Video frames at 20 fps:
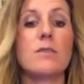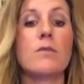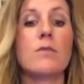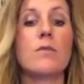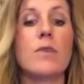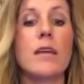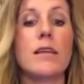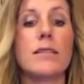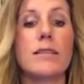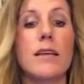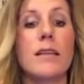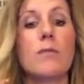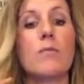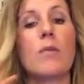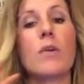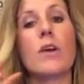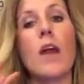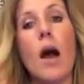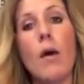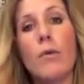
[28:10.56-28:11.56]
they said
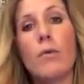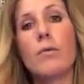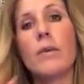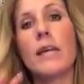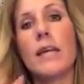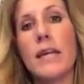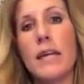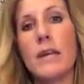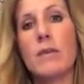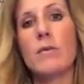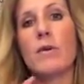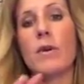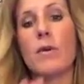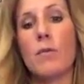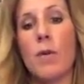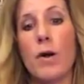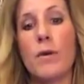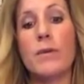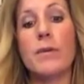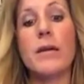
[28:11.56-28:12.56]
we're not what we eat, we are
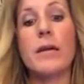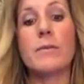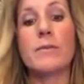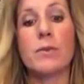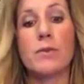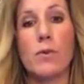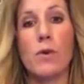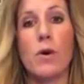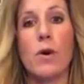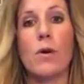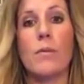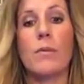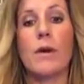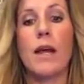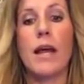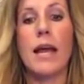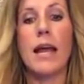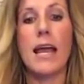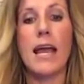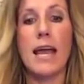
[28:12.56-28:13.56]
what we absorb.
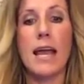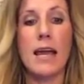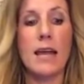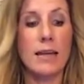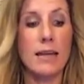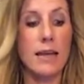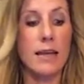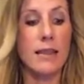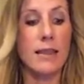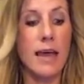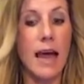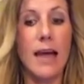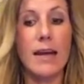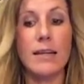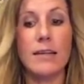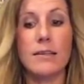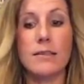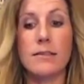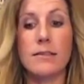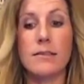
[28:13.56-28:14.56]
And that
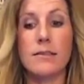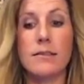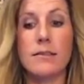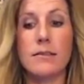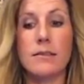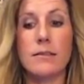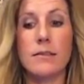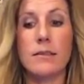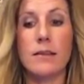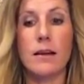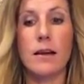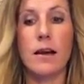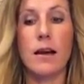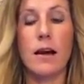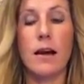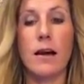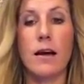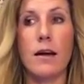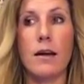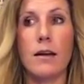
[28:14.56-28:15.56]
is,
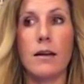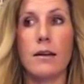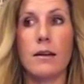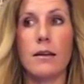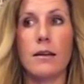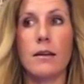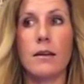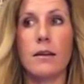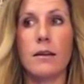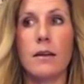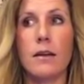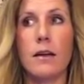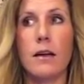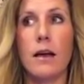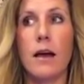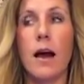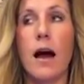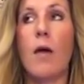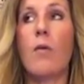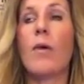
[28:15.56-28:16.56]

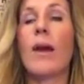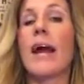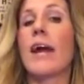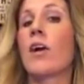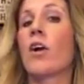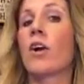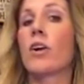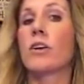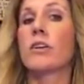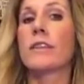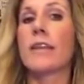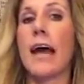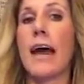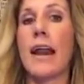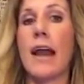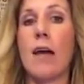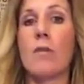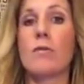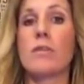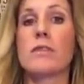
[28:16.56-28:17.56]
when I heard
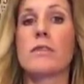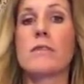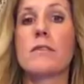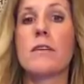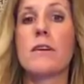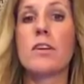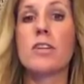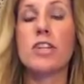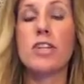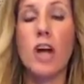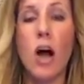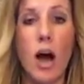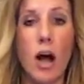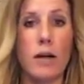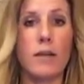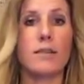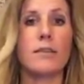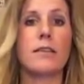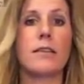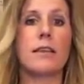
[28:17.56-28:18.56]
that, I was
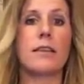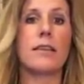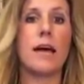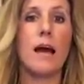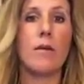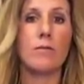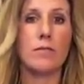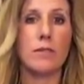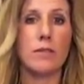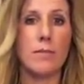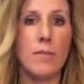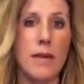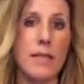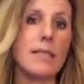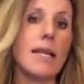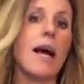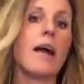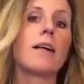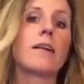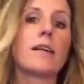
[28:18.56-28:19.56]
shocked that was the
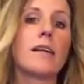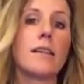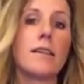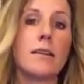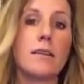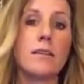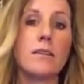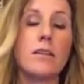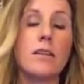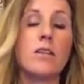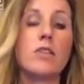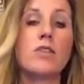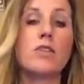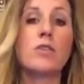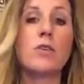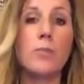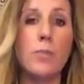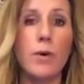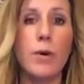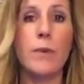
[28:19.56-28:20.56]
mentality. That is
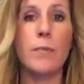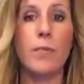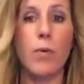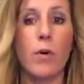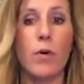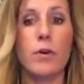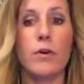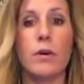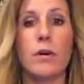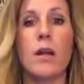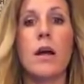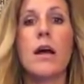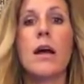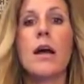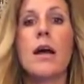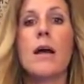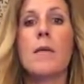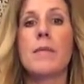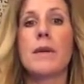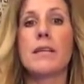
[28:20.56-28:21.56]
super important
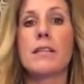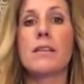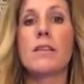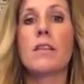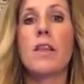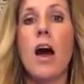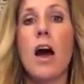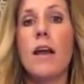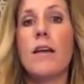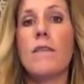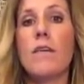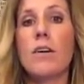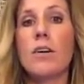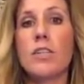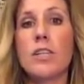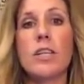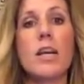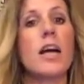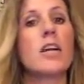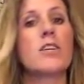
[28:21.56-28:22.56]
because a lot of our
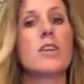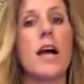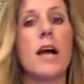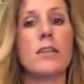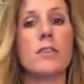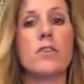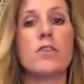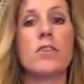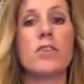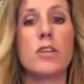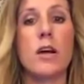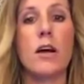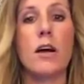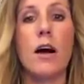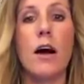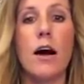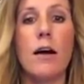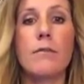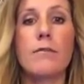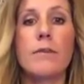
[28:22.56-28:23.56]
GI tracts are shut
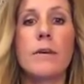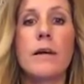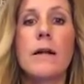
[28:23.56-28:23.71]
off.